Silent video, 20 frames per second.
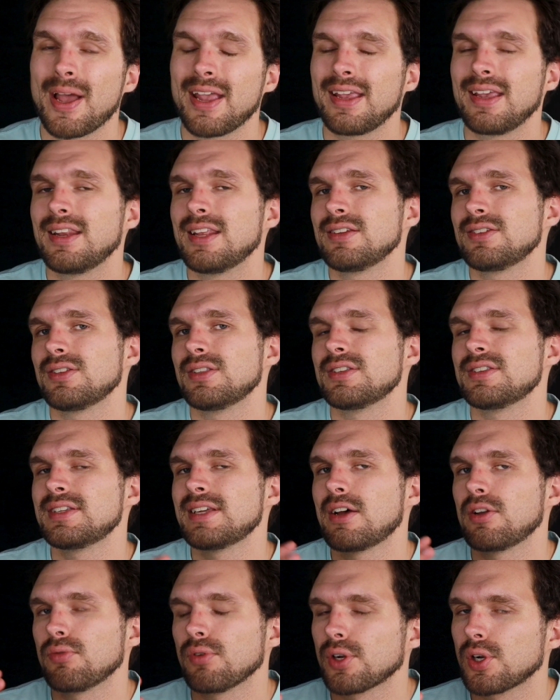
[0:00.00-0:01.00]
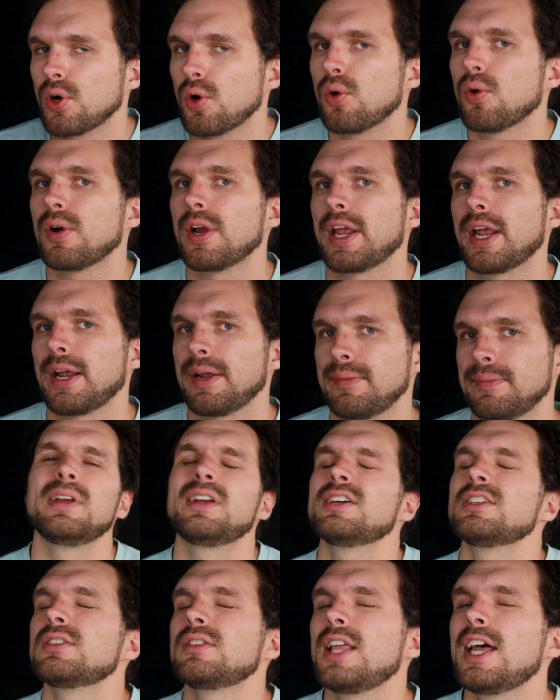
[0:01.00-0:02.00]
might get into the sound recording.
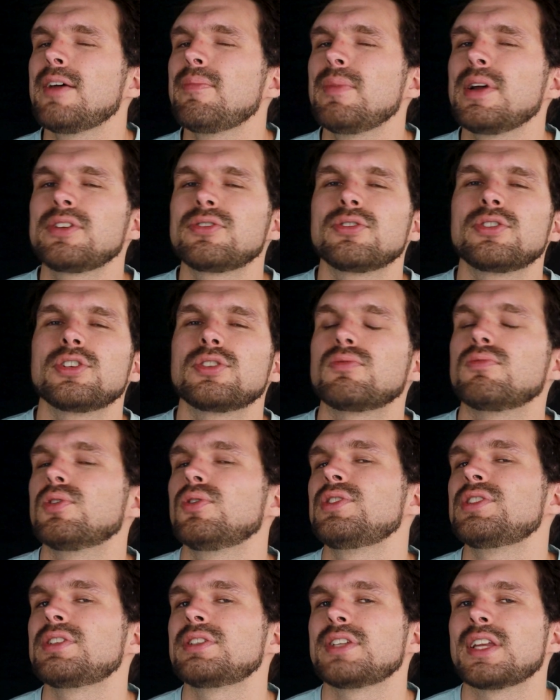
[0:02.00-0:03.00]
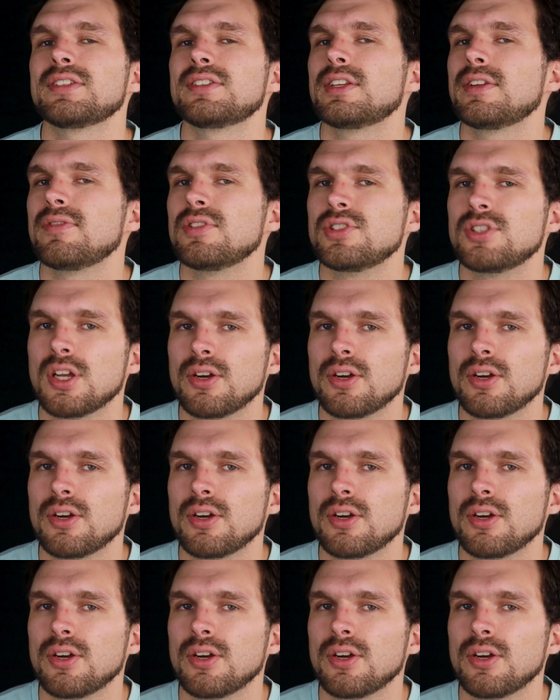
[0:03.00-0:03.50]
Because lav mics are just really sensitive in